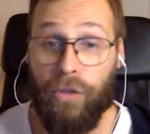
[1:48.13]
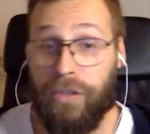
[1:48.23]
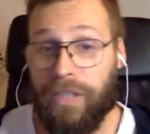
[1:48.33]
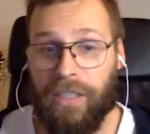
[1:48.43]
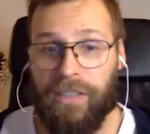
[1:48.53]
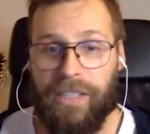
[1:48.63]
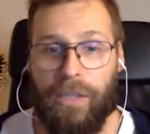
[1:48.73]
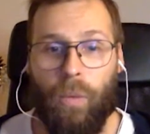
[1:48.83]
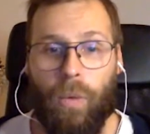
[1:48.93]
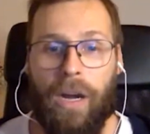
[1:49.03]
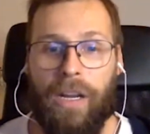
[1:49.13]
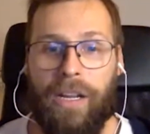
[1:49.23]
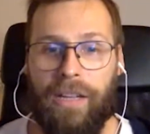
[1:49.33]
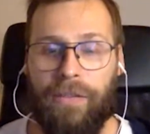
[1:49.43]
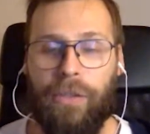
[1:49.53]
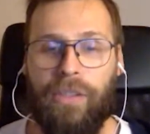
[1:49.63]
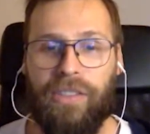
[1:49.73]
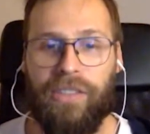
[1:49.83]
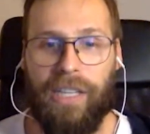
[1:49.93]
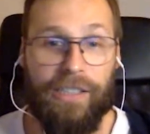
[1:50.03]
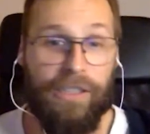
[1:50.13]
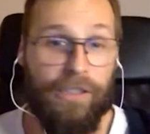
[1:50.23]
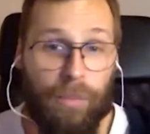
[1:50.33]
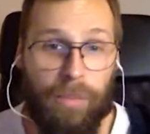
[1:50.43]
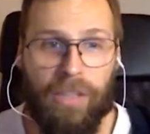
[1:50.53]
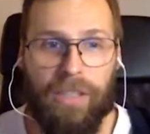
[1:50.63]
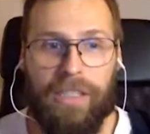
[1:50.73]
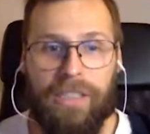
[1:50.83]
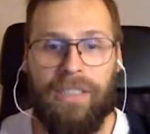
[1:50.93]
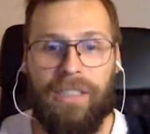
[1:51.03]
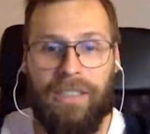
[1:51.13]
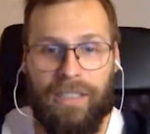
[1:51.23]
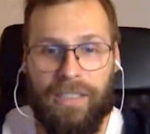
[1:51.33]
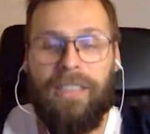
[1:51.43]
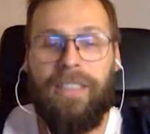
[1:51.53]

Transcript: So could you tell us, why have you decided to build it?